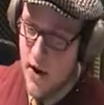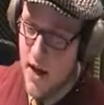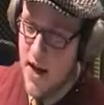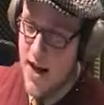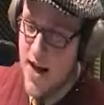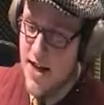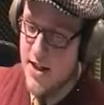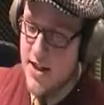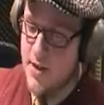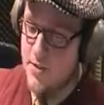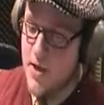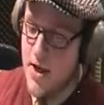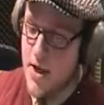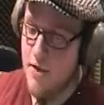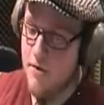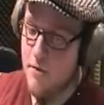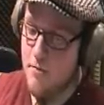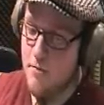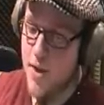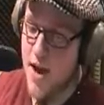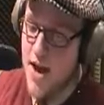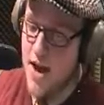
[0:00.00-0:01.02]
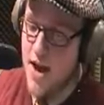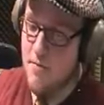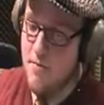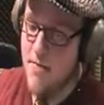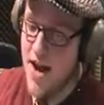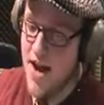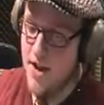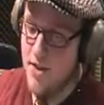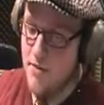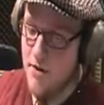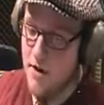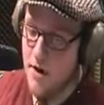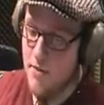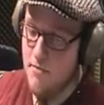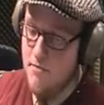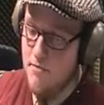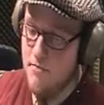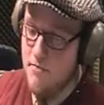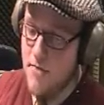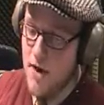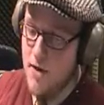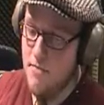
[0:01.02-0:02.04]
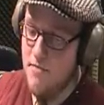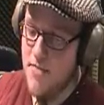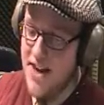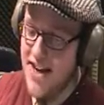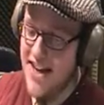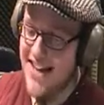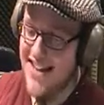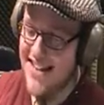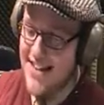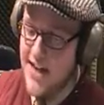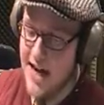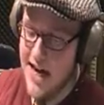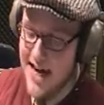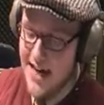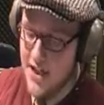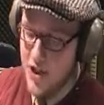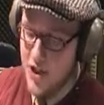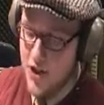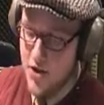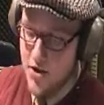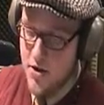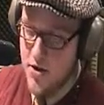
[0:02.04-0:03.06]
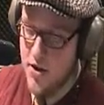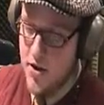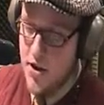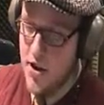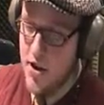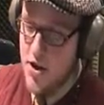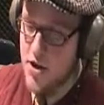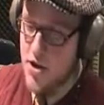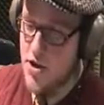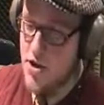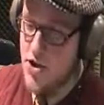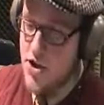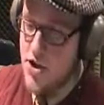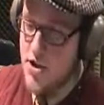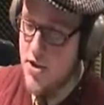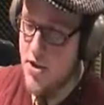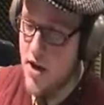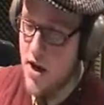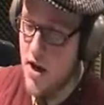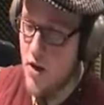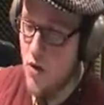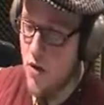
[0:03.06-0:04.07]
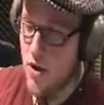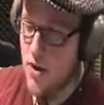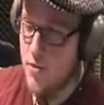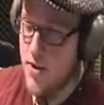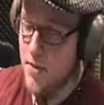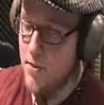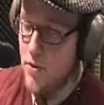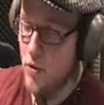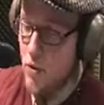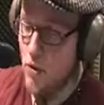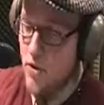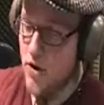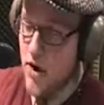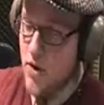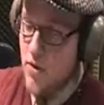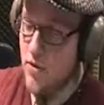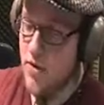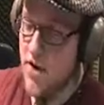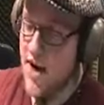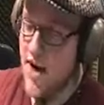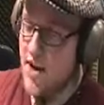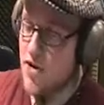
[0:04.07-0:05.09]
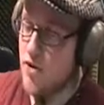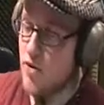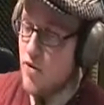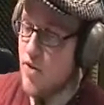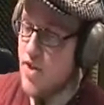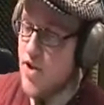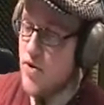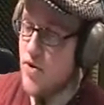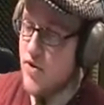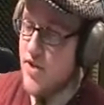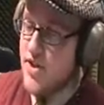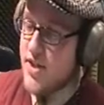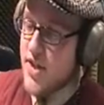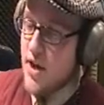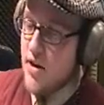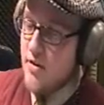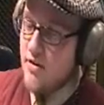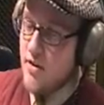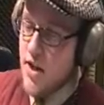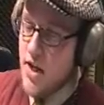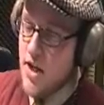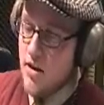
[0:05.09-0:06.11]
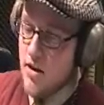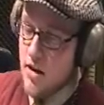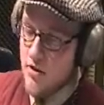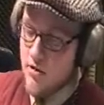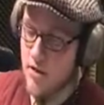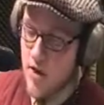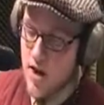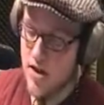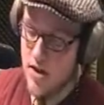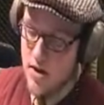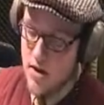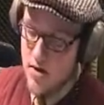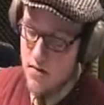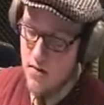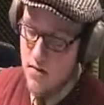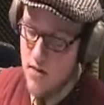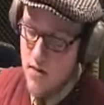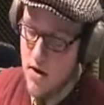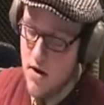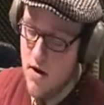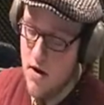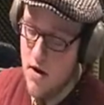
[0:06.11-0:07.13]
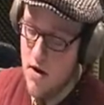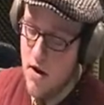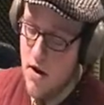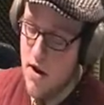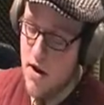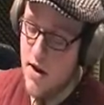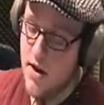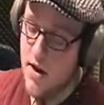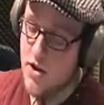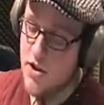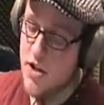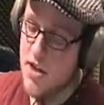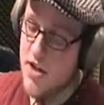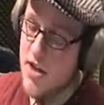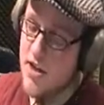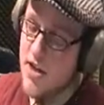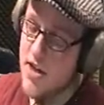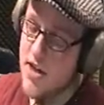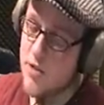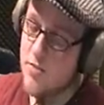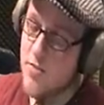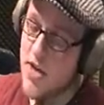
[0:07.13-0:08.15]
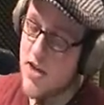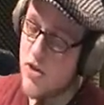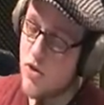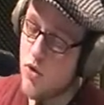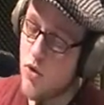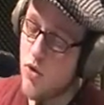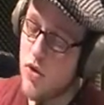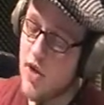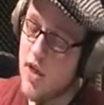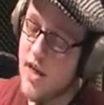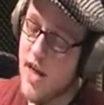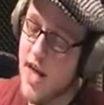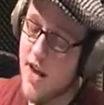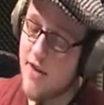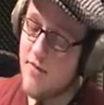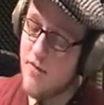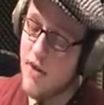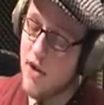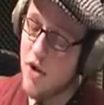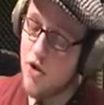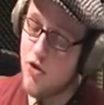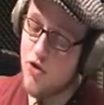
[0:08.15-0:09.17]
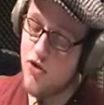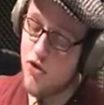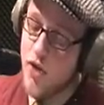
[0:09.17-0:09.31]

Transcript: I got something here from Peggy McIntosh. She's one of the people working with the National Resource Center for the Healing of Racism. She said this: my schooling gave me no